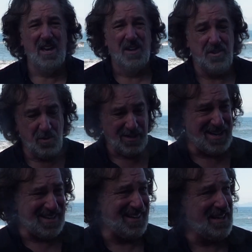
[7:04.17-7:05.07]
You and
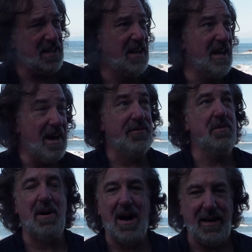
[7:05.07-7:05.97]
I,
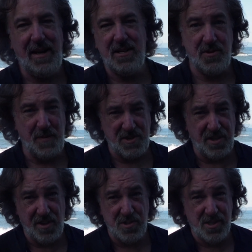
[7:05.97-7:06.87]
everybody, especially
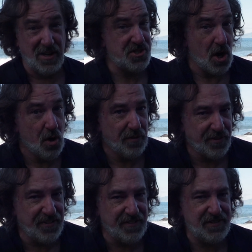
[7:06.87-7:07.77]
those of us over
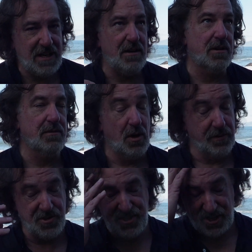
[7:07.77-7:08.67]
50 or
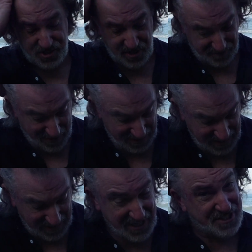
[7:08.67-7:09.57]
over 60 in my
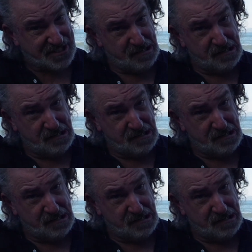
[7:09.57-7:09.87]
case,